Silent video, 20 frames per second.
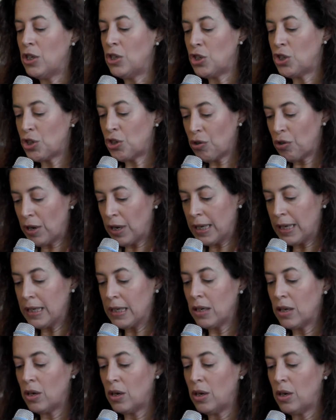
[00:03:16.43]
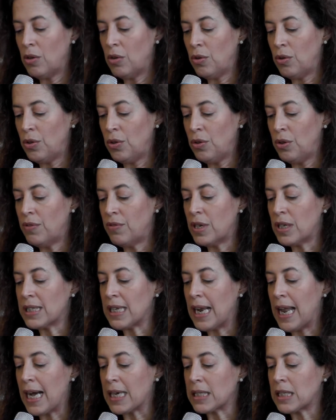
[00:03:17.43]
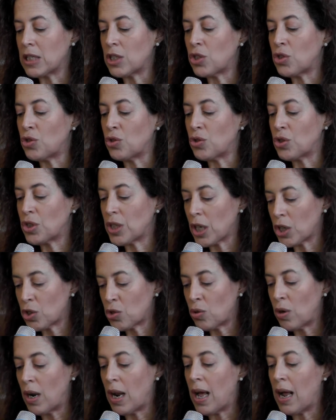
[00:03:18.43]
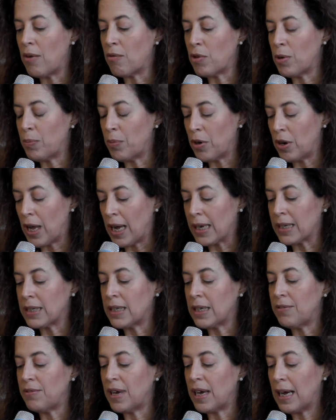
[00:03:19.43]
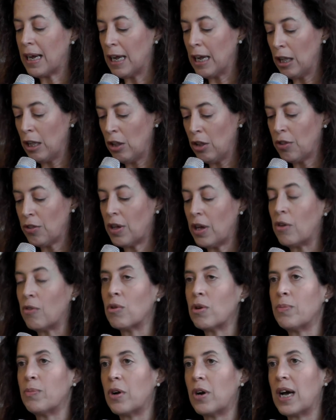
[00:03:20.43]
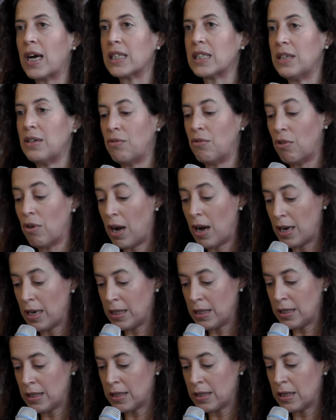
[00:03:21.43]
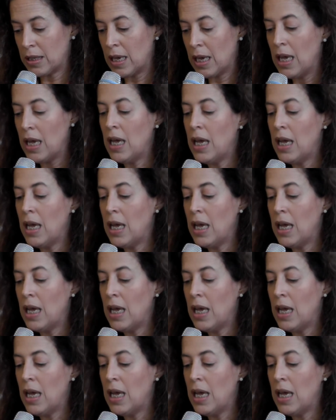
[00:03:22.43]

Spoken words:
ensuring universal access to sexual and reproductive health and reproductive rights,